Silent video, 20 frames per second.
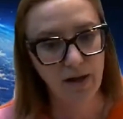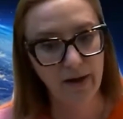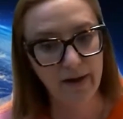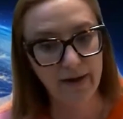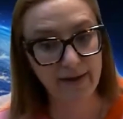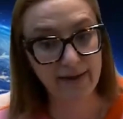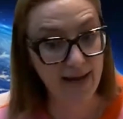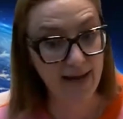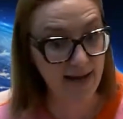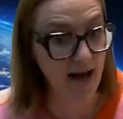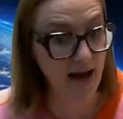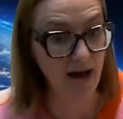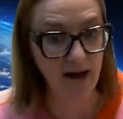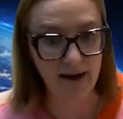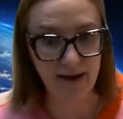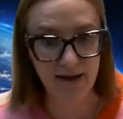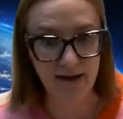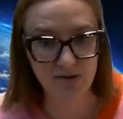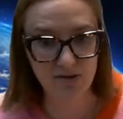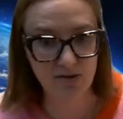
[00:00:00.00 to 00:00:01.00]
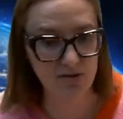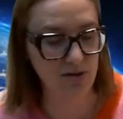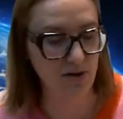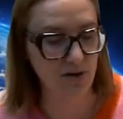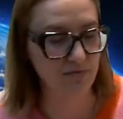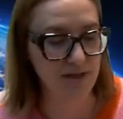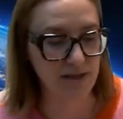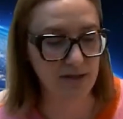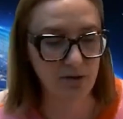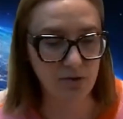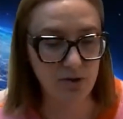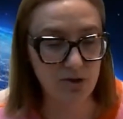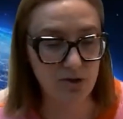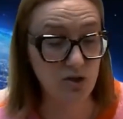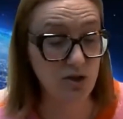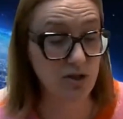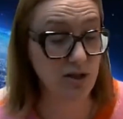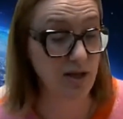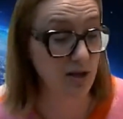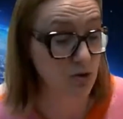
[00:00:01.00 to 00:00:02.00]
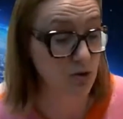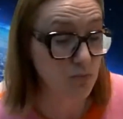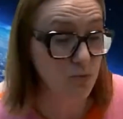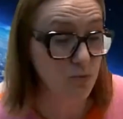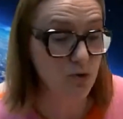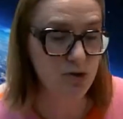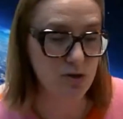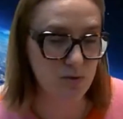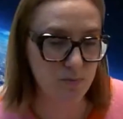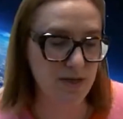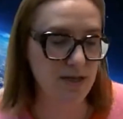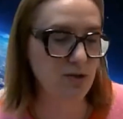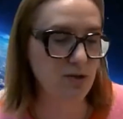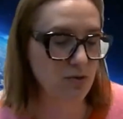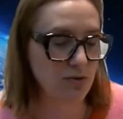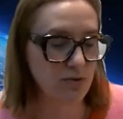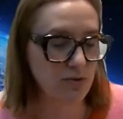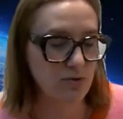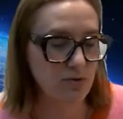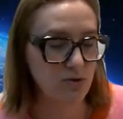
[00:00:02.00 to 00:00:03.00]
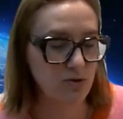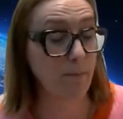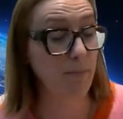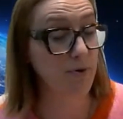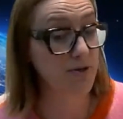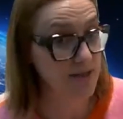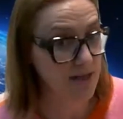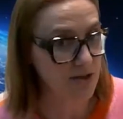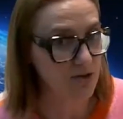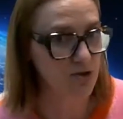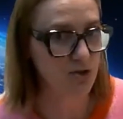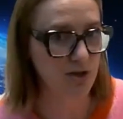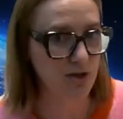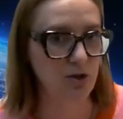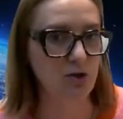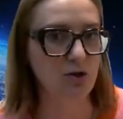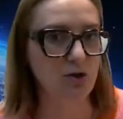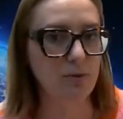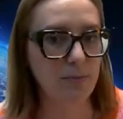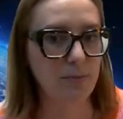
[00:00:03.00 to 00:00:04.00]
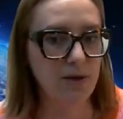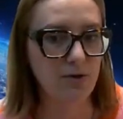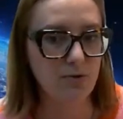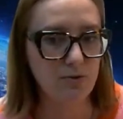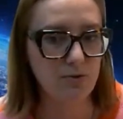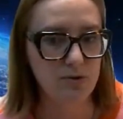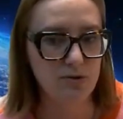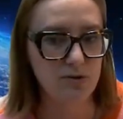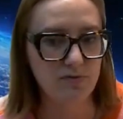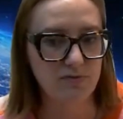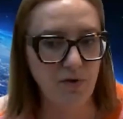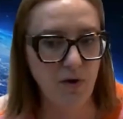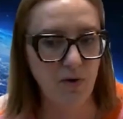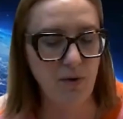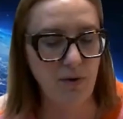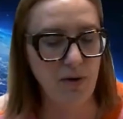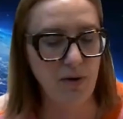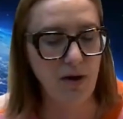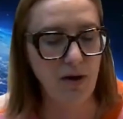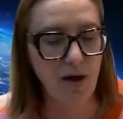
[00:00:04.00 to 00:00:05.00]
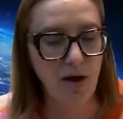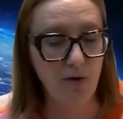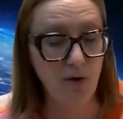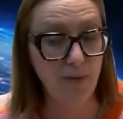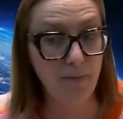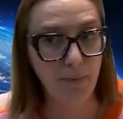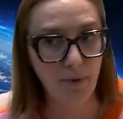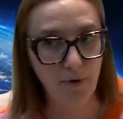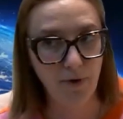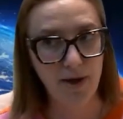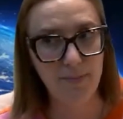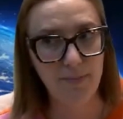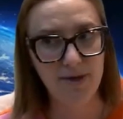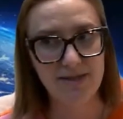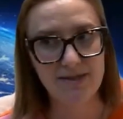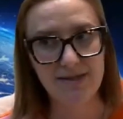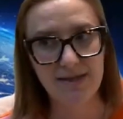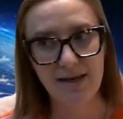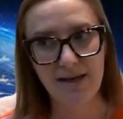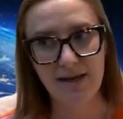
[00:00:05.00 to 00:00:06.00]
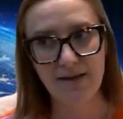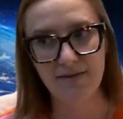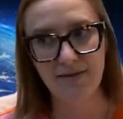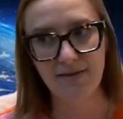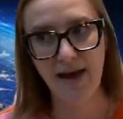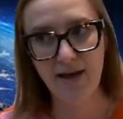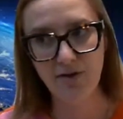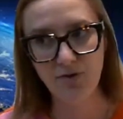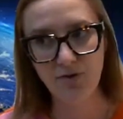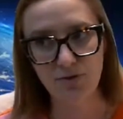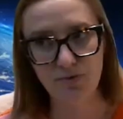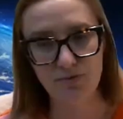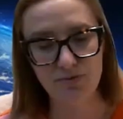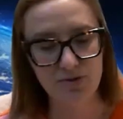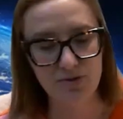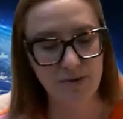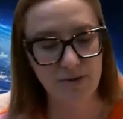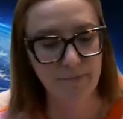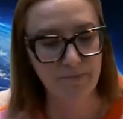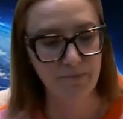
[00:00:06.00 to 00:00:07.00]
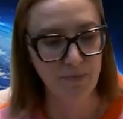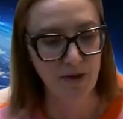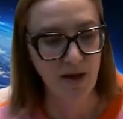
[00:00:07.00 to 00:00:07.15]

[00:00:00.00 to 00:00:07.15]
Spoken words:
an AI sort of technology that would be used or potentially could be used for a prohibited end use.